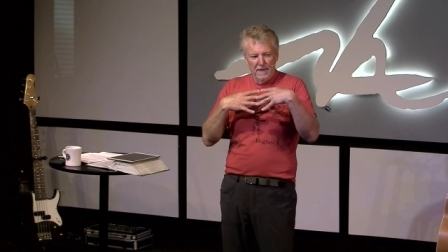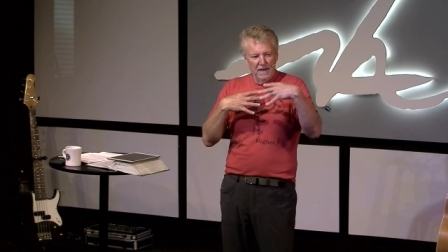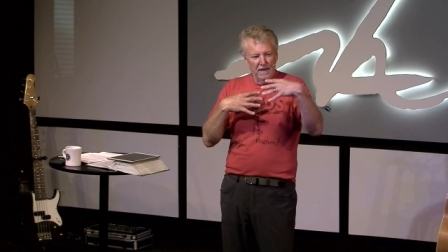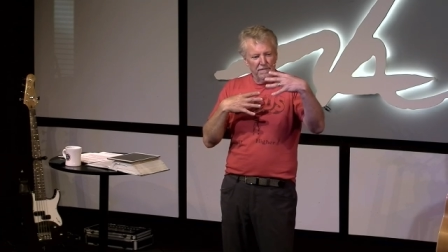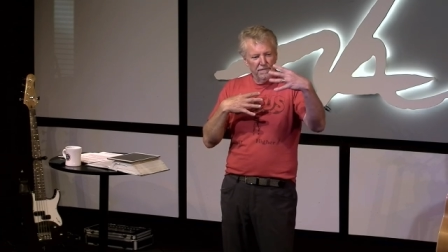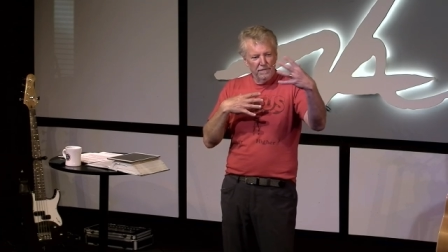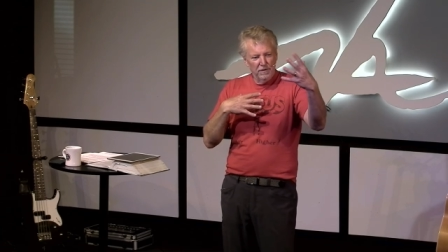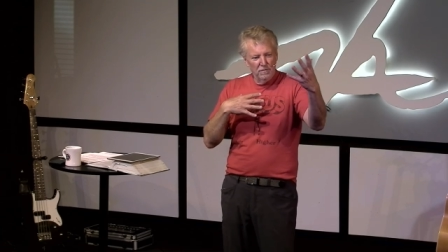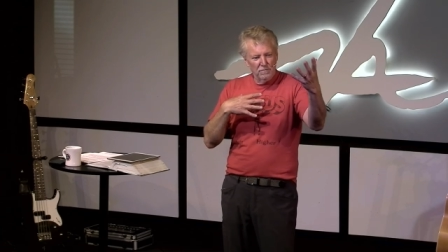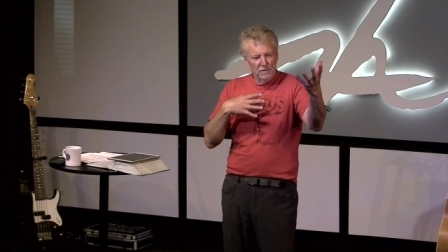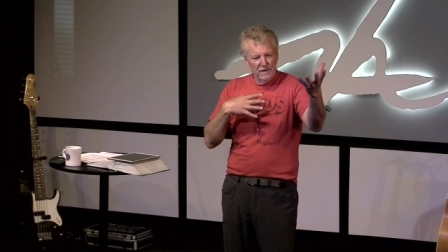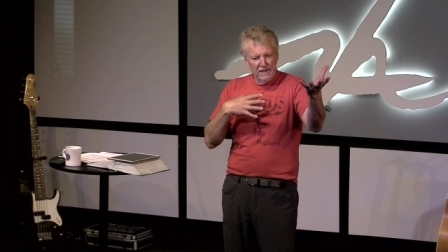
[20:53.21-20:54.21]
if
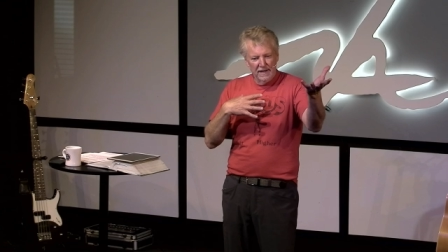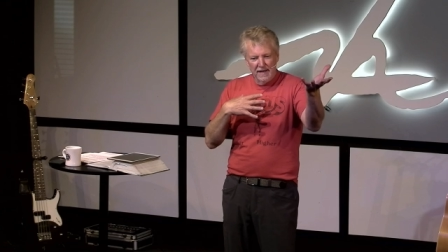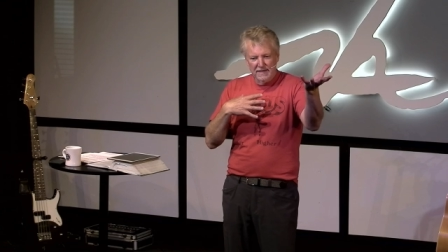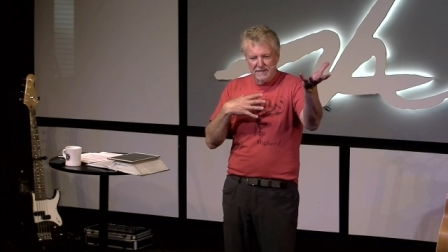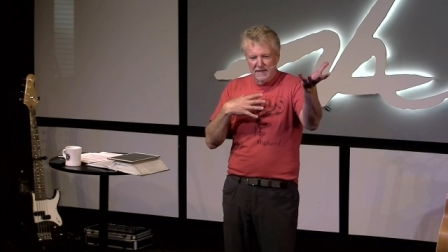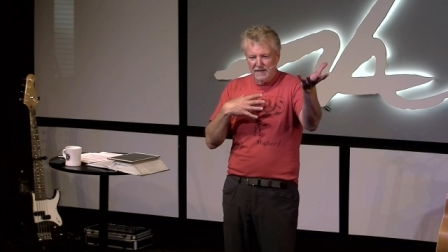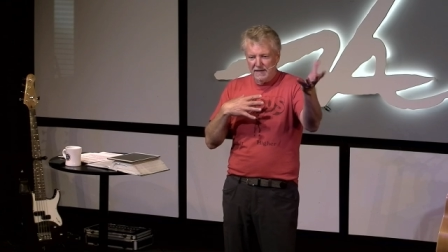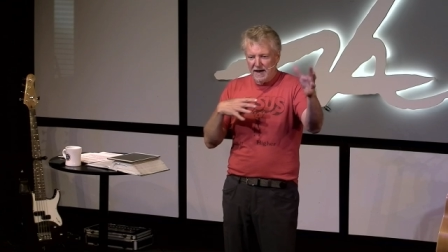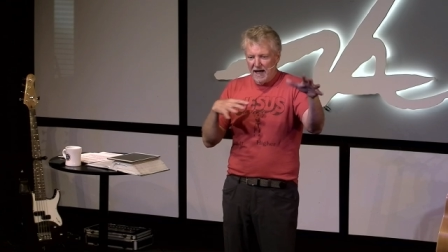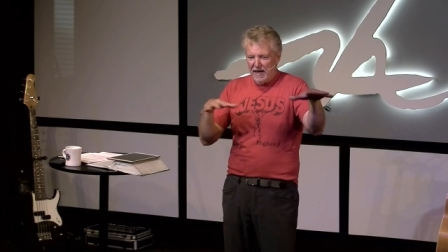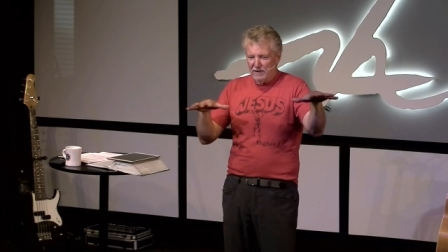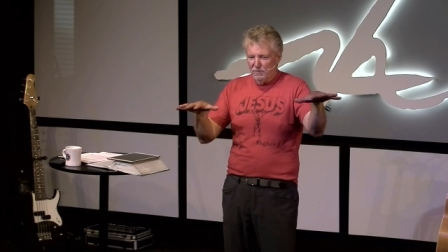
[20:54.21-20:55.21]
you realize that
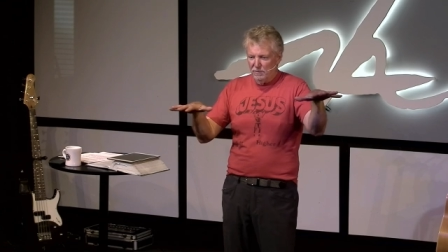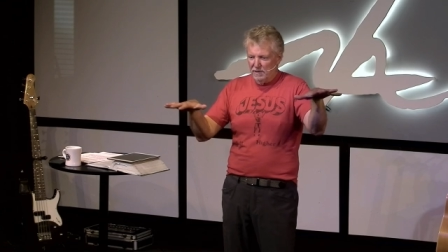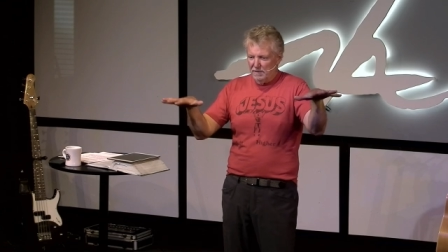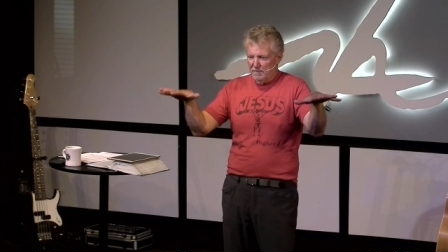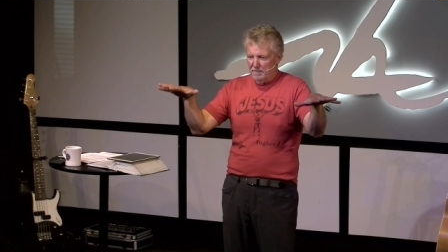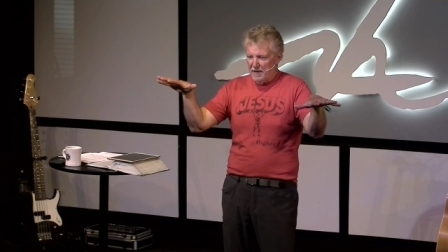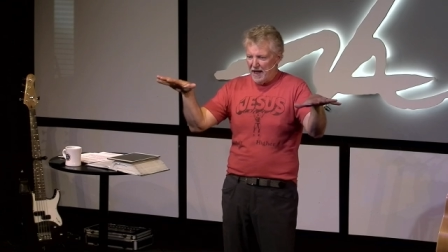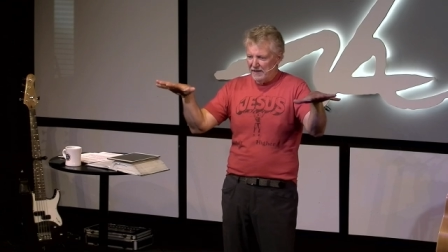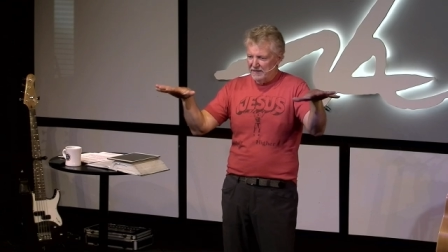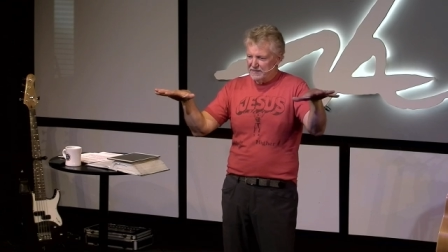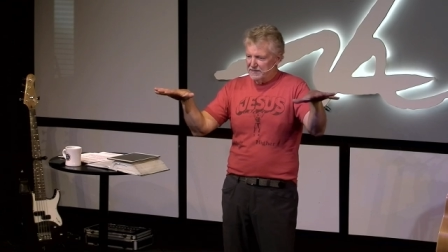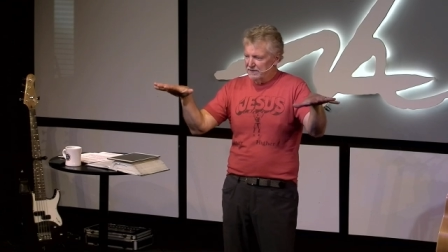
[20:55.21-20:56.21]
God will
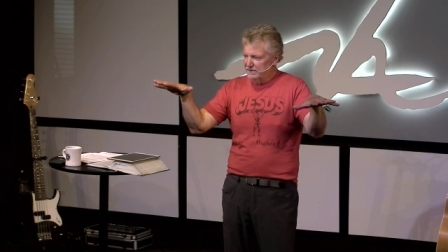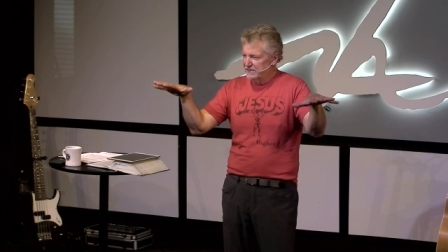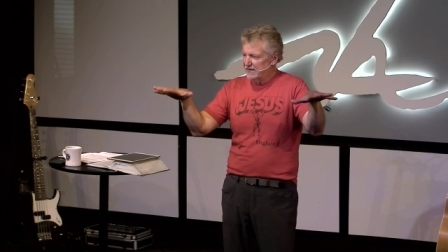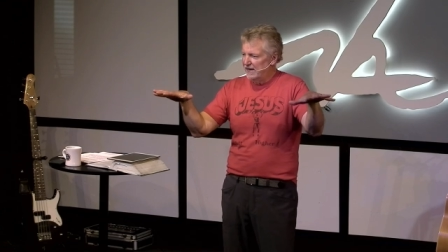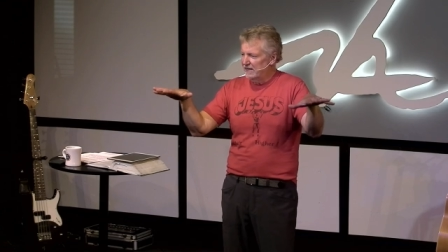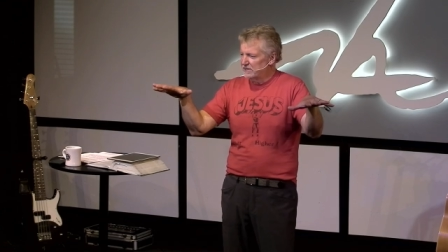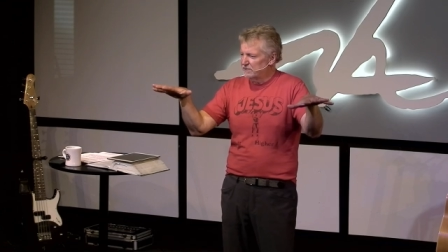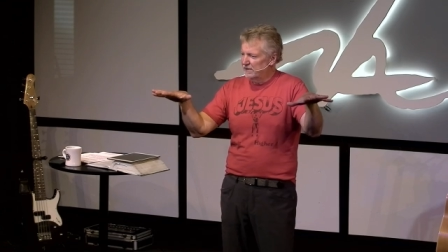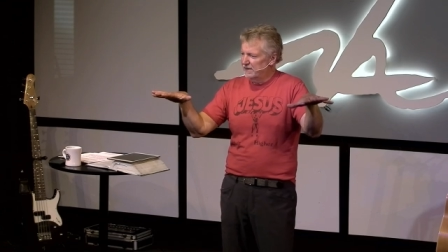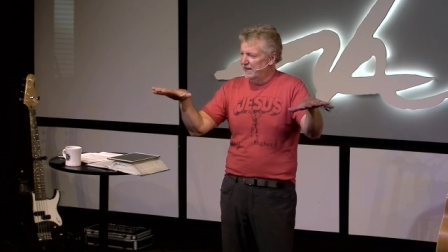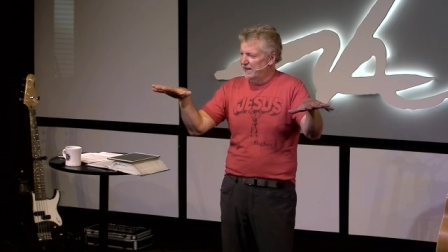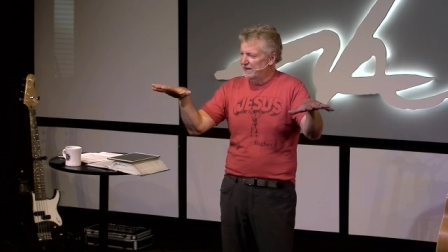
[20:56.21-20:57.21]
balance those scales
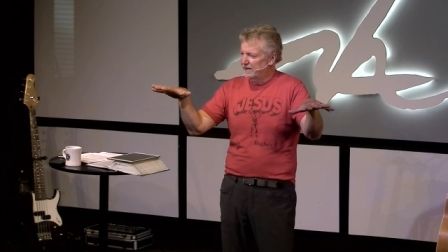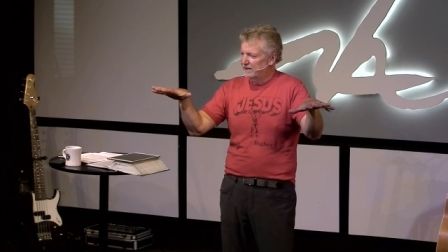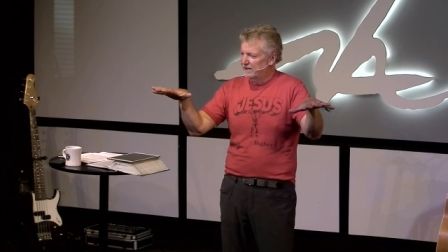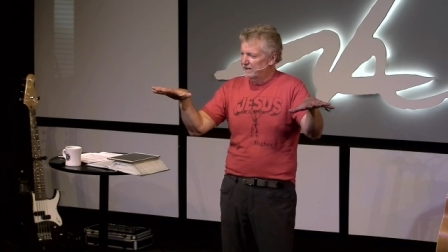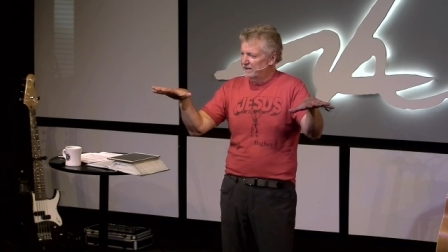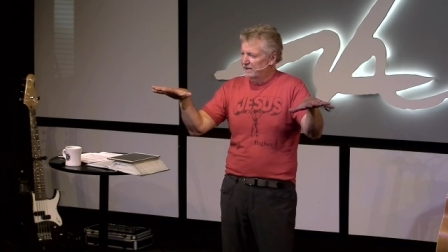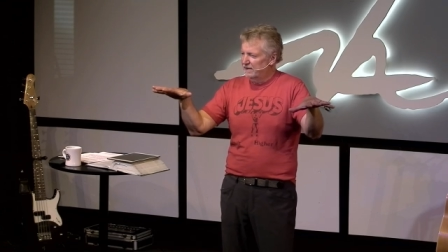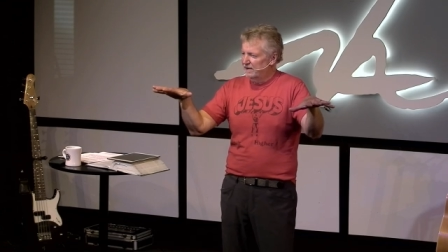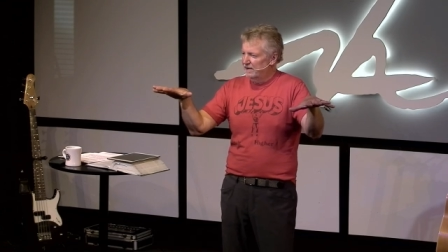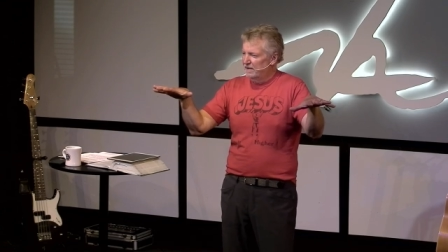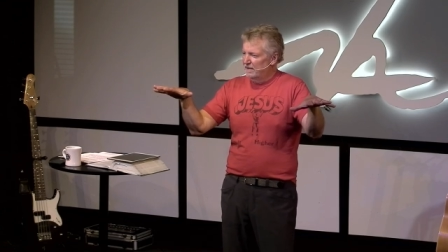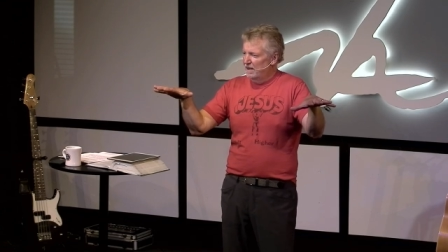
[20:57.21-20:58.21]
one day?
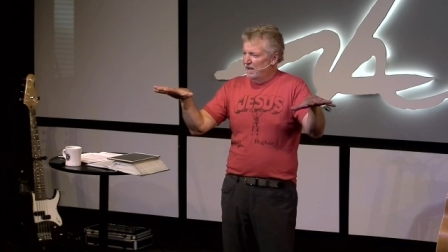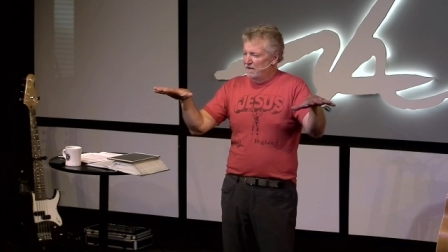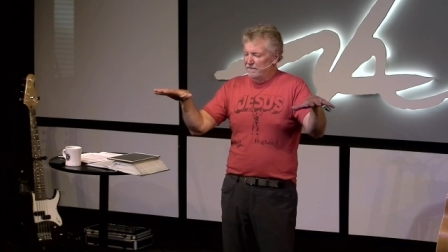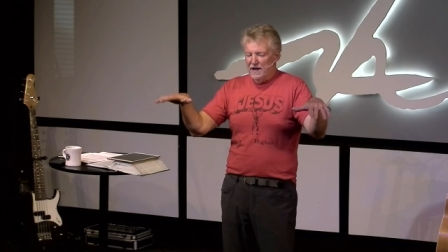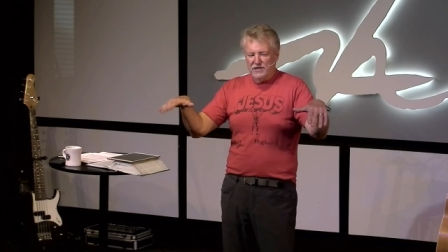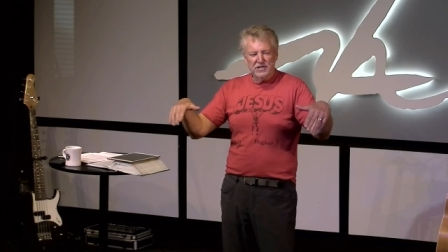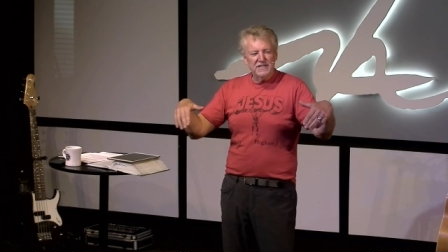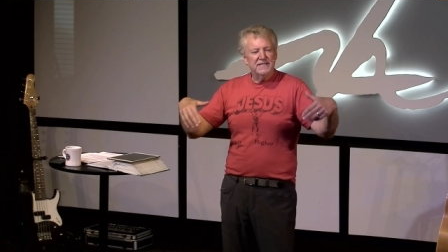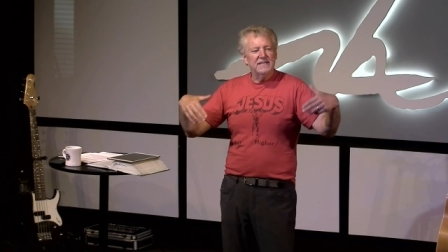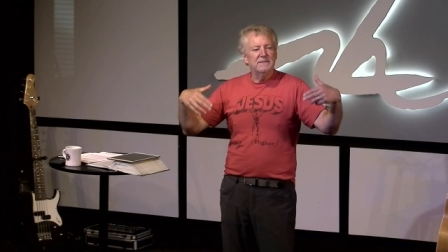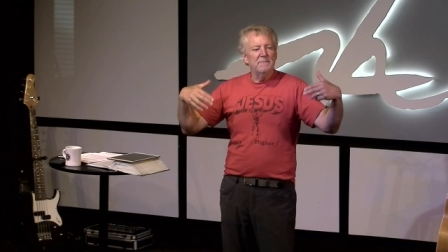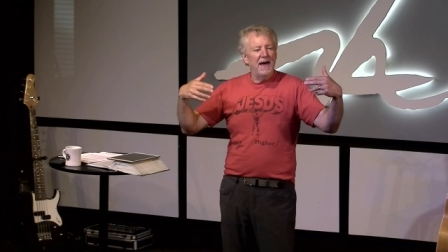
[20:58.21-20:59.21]

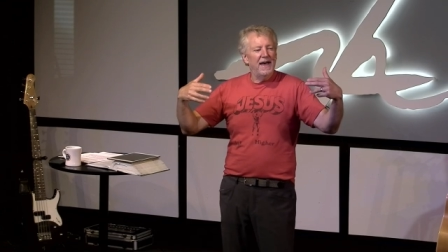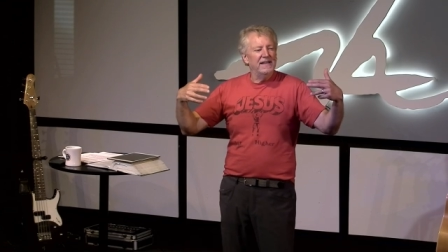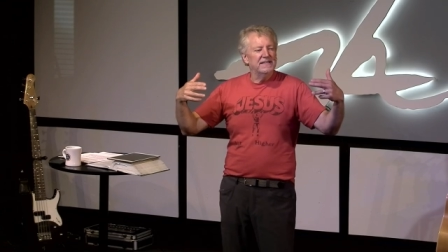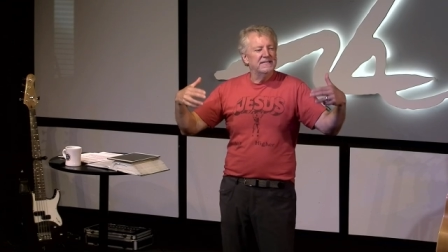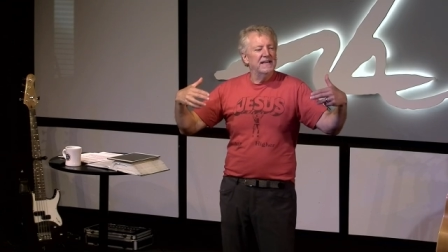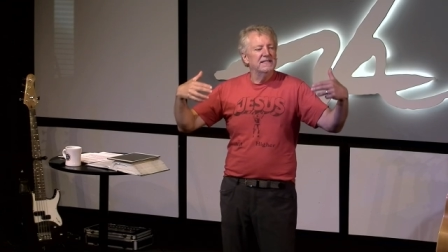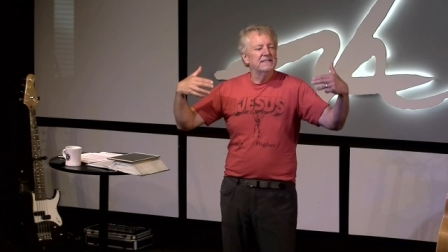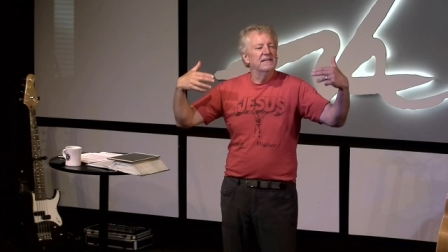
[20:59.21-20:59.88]
Vengeance is mine, says